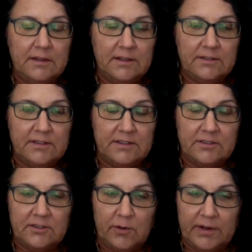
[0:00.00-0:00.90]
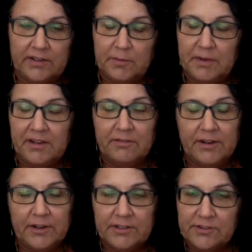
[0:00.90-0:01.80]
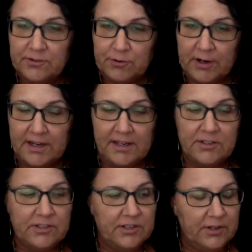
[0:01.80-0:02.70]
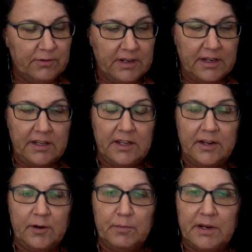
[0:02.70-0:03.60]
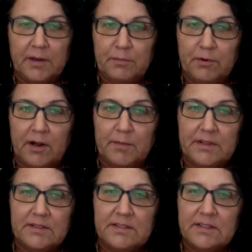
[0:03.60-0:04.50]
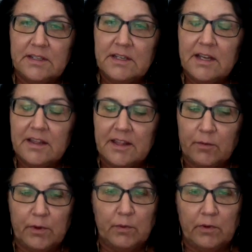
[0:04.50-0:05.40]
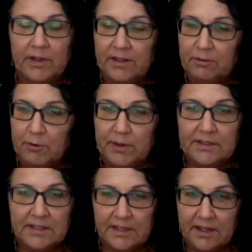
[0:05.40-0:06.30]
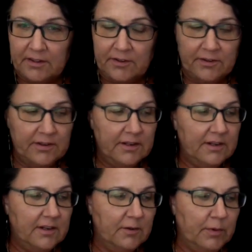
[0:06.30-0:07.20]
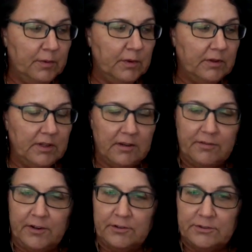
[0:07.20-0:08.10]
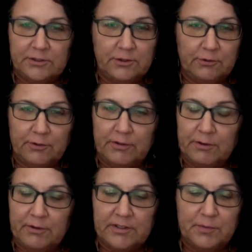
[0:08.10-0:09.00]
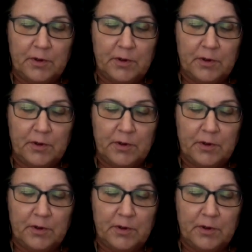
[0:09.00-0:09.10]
This is going to be a very strange and unique year, but I promise that we will get through it together. We will love your children through this